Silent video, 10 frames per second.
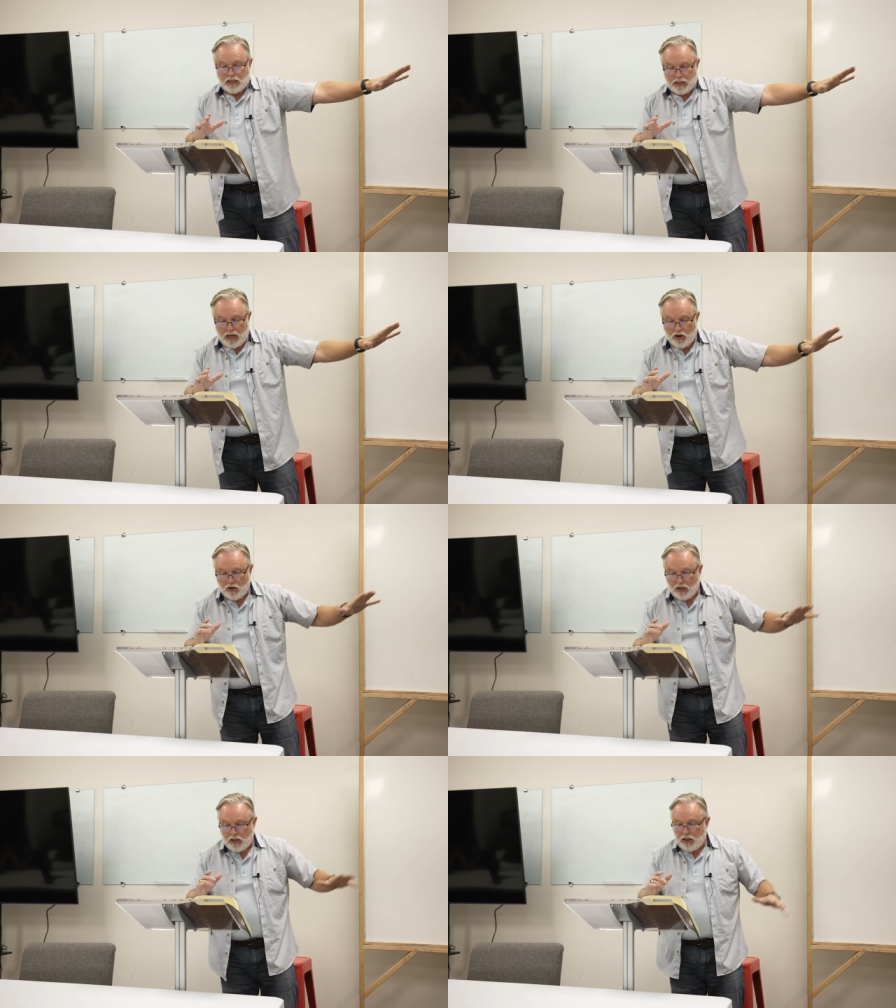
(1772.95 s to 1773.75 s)

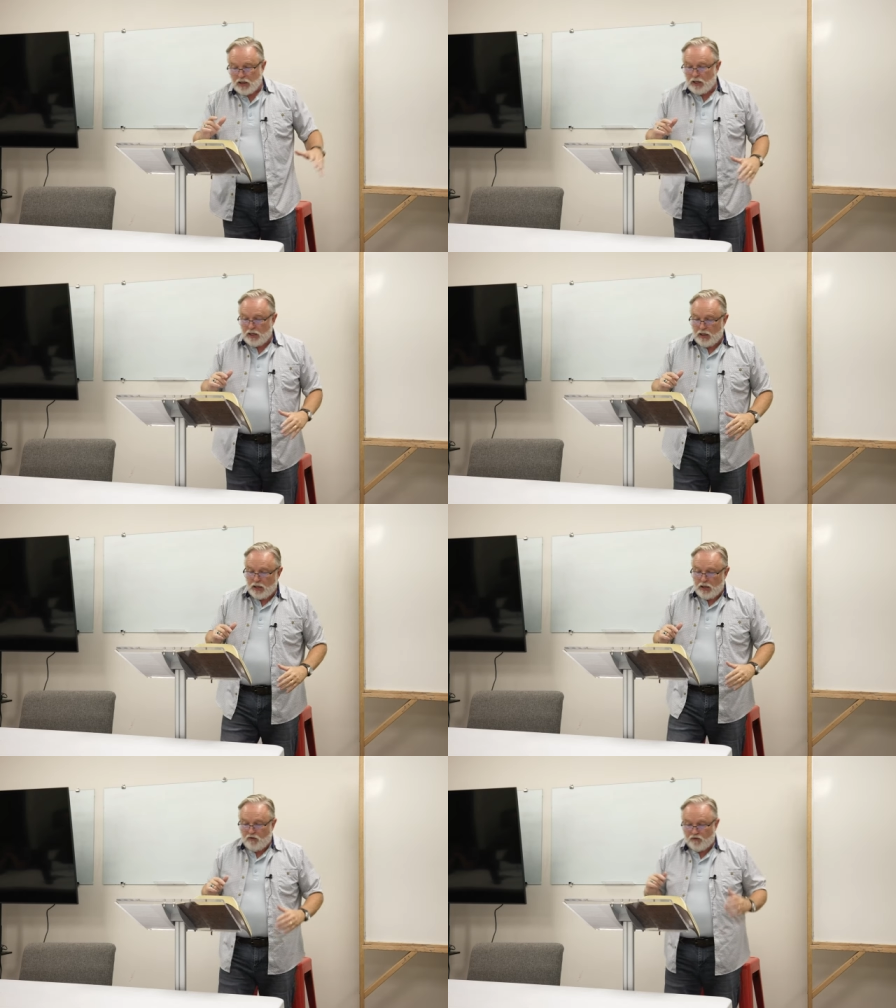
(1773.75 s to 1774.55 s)
Now,
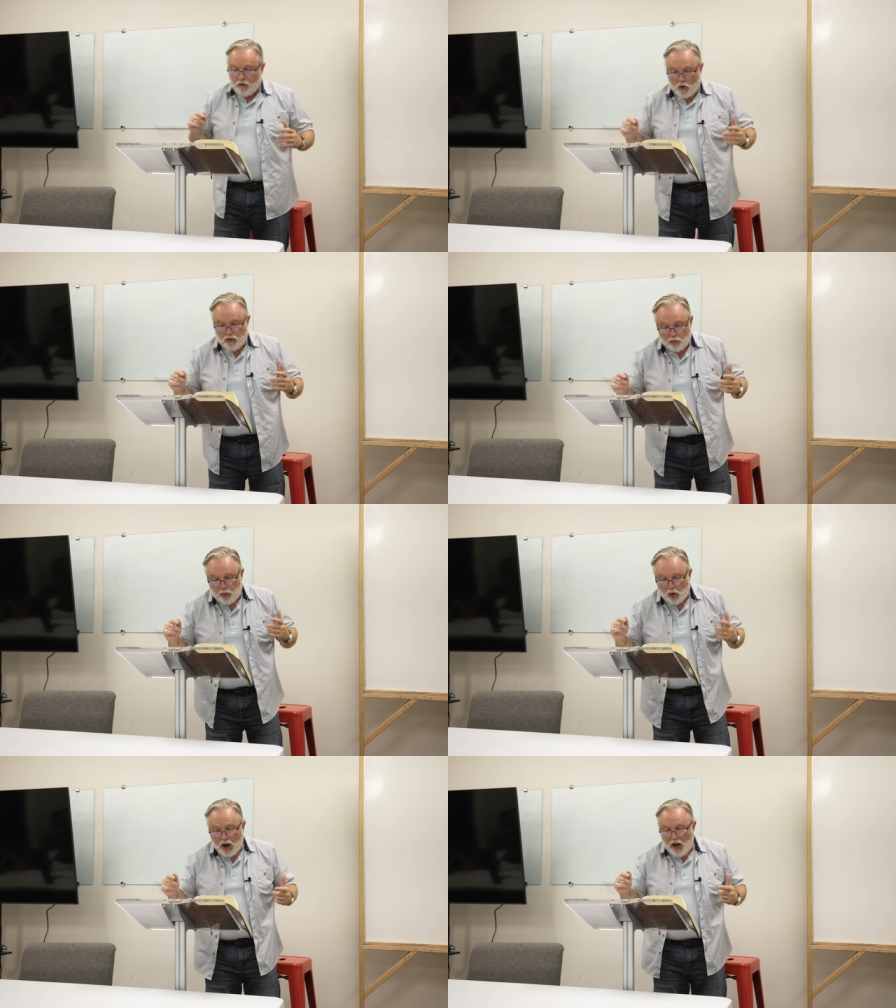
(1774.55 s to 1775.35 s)
for the
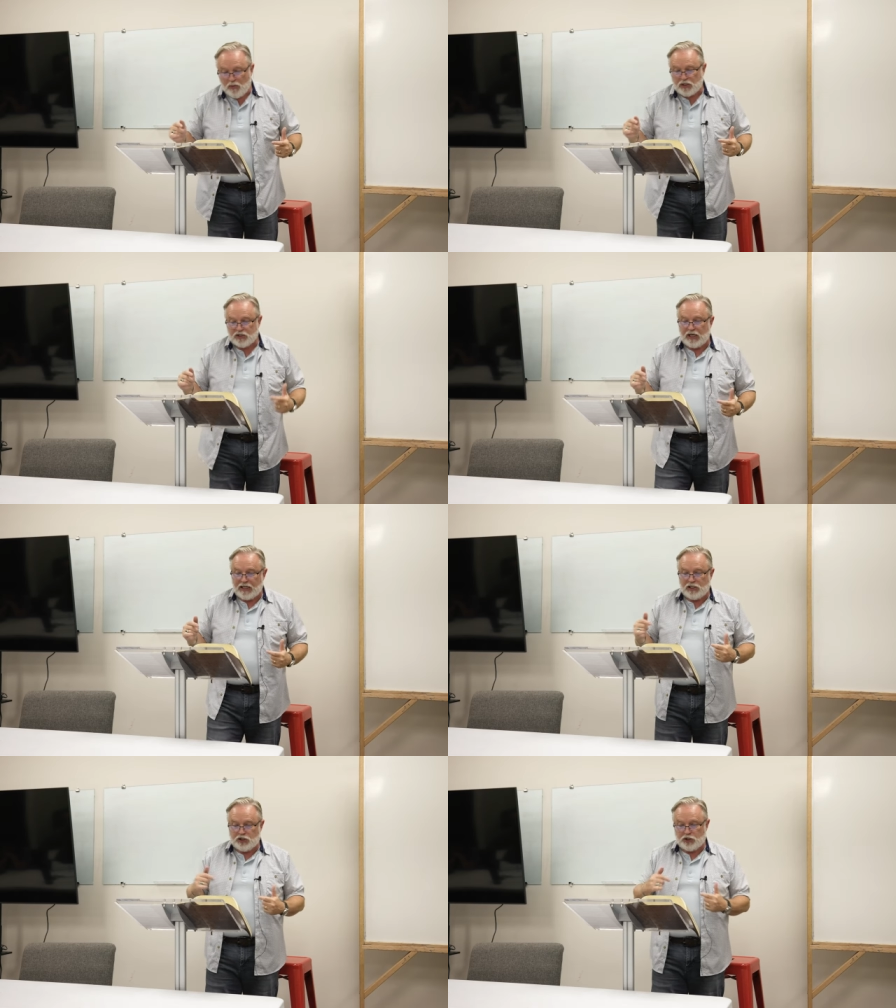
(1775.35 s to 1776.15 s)
promise that
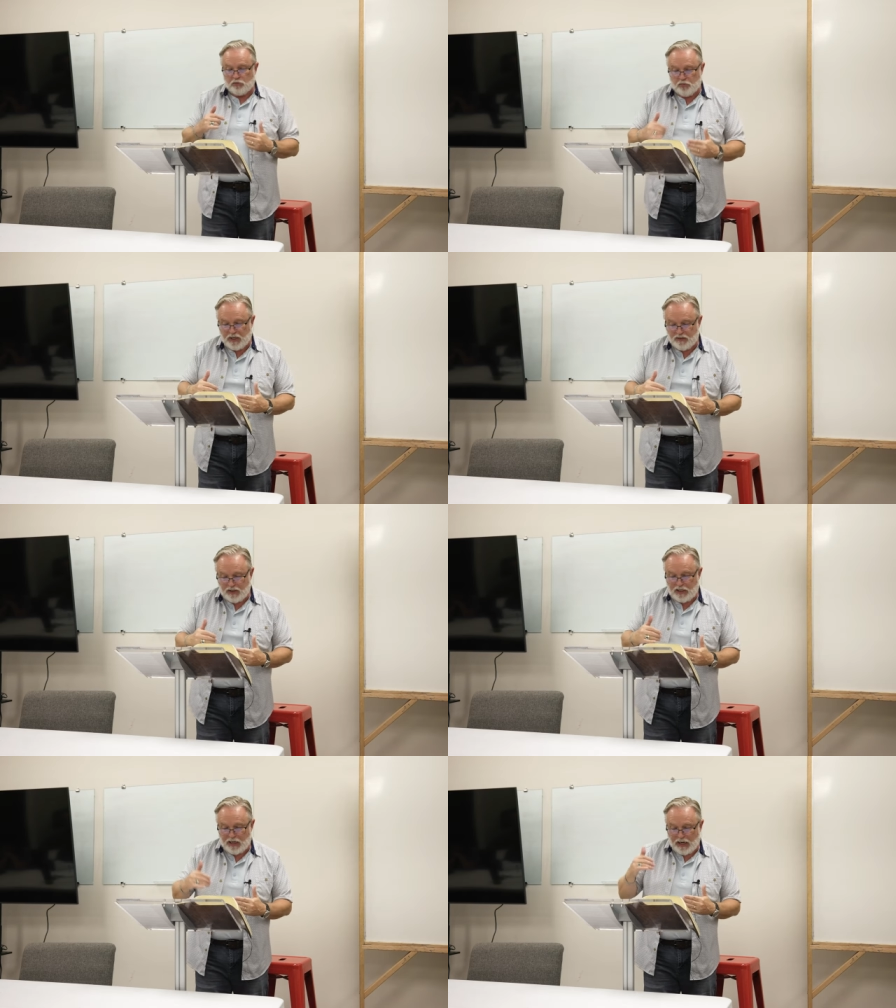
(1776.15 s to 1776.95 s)
he should be
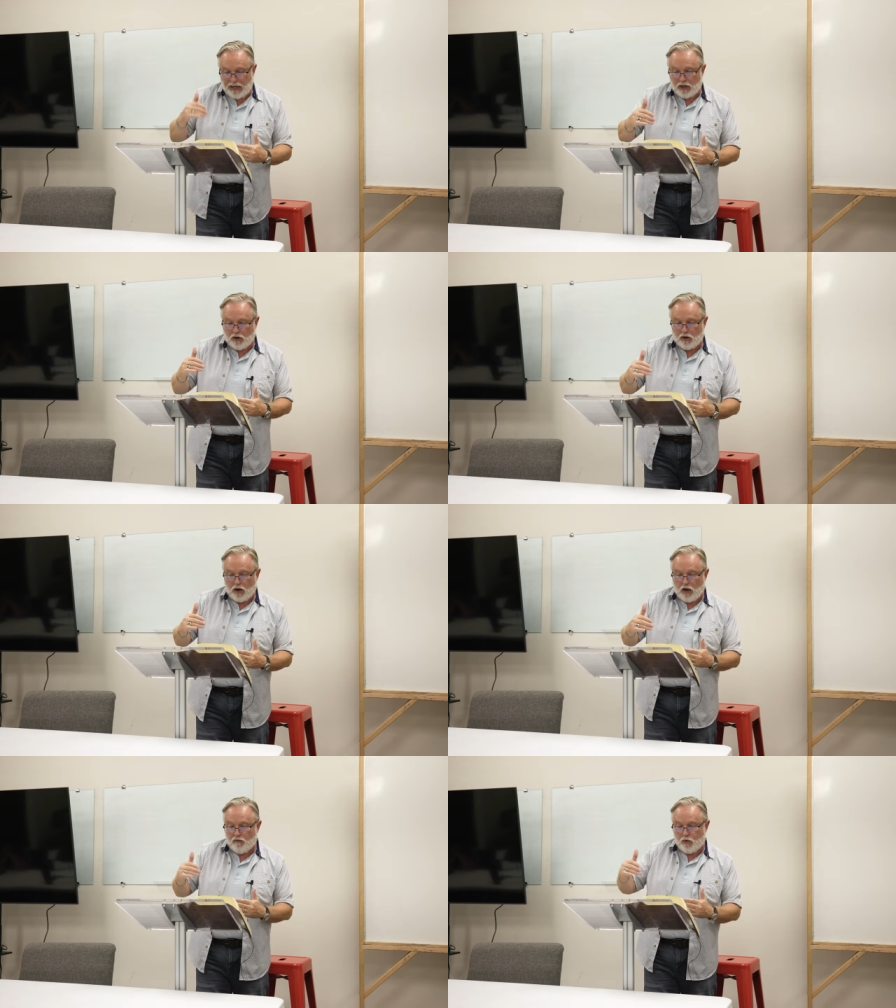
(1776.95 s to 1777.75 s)
the heir
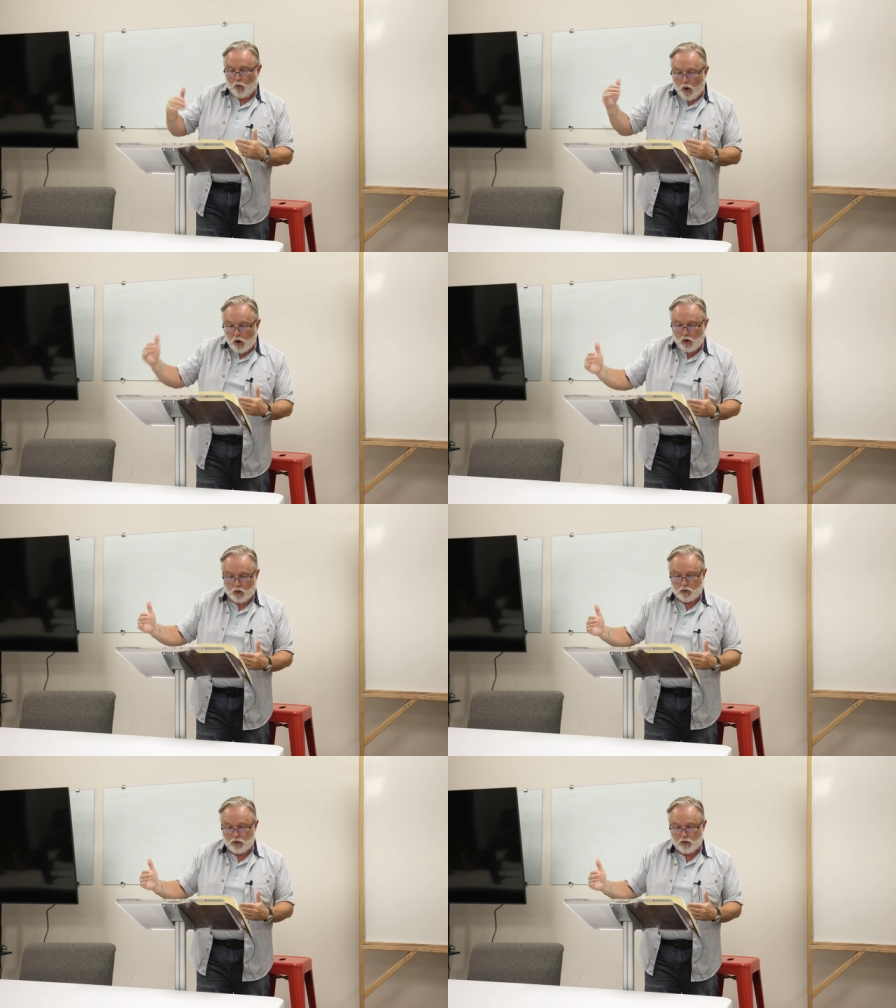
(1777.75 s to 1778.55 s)
of the
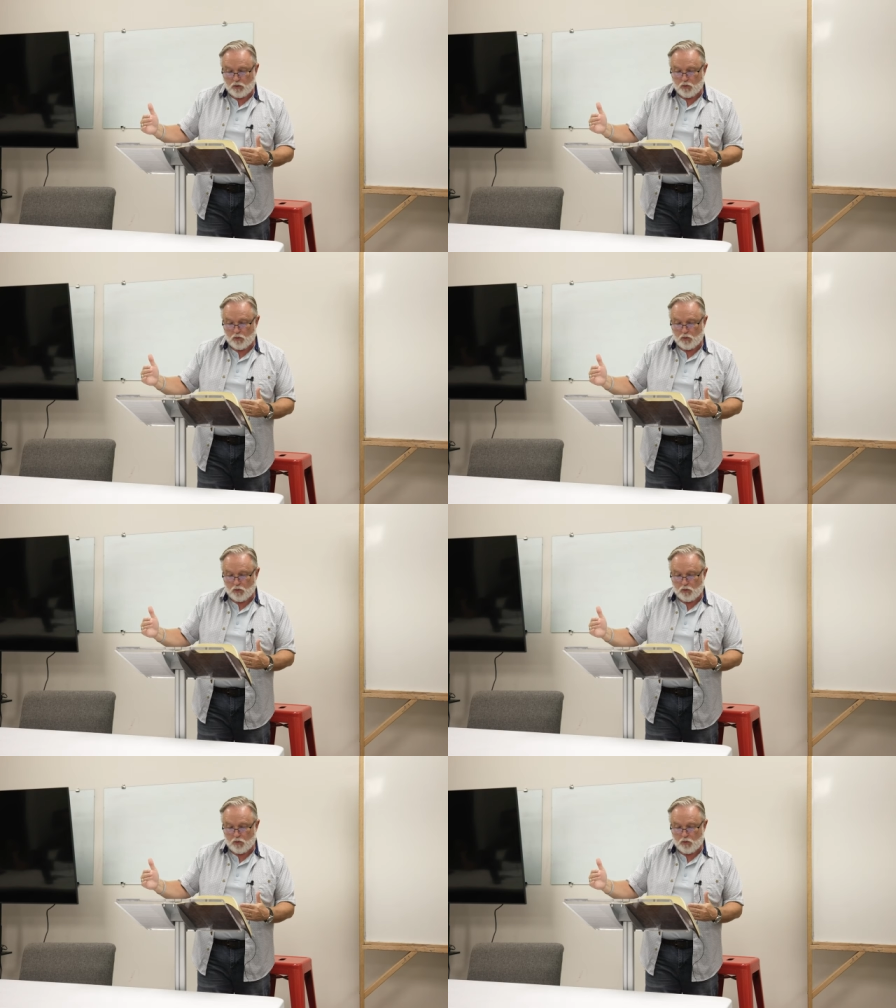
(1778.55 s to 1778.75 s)
world